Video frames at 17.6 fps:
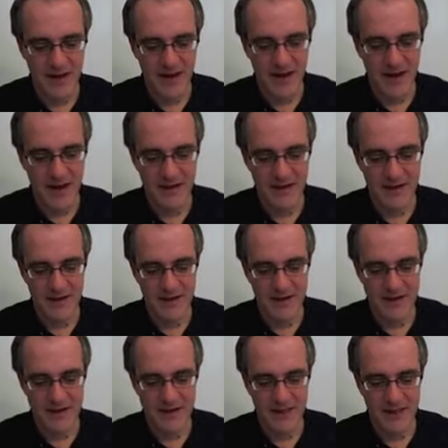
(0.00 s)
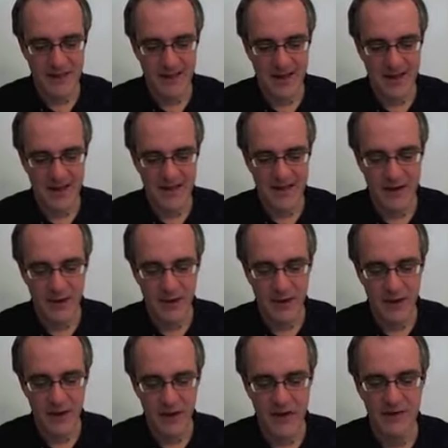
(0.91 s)
after each letter
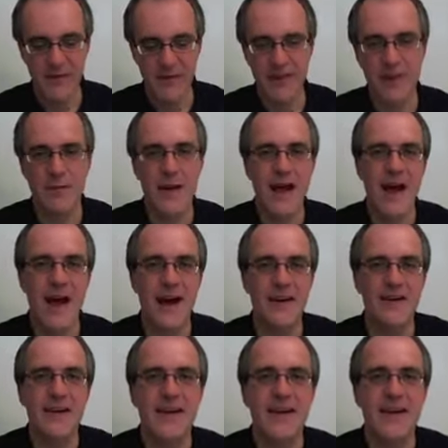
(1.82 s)
or leaving them out,